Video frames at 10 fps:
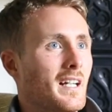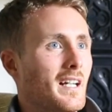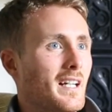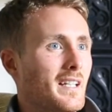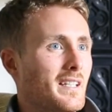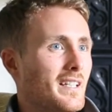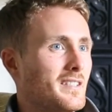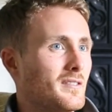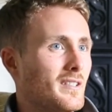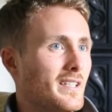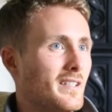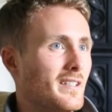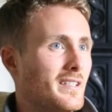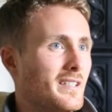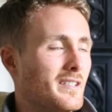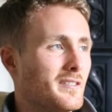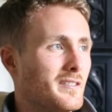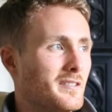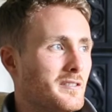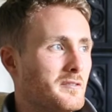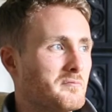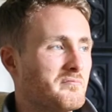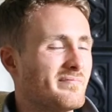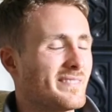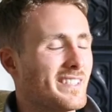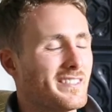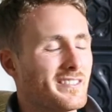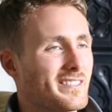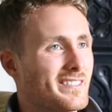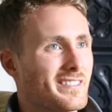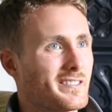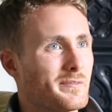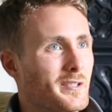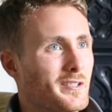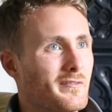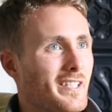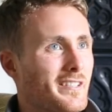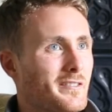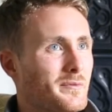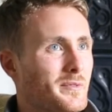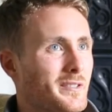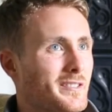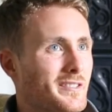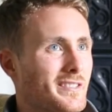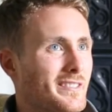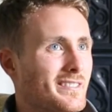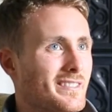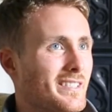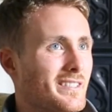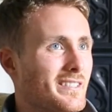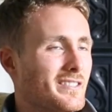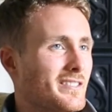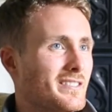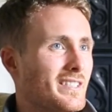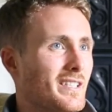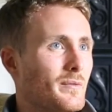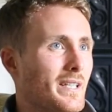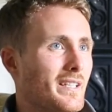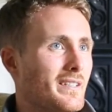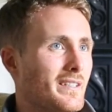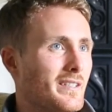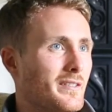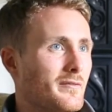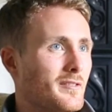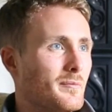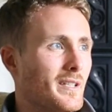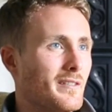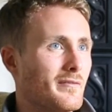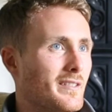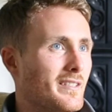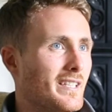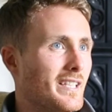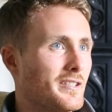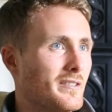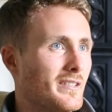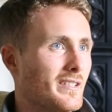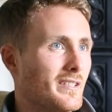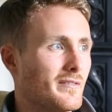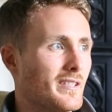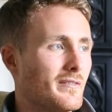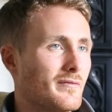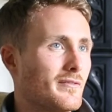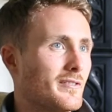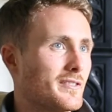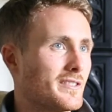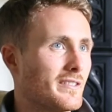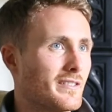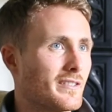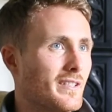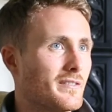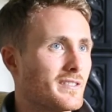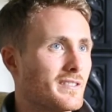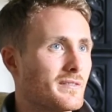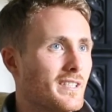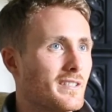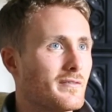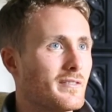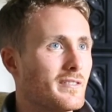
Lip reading: and that. So like I think the commercial value of the wood just doesn't outweigh the kind of the benefit to nature and kind of even for us here on the grounds itself.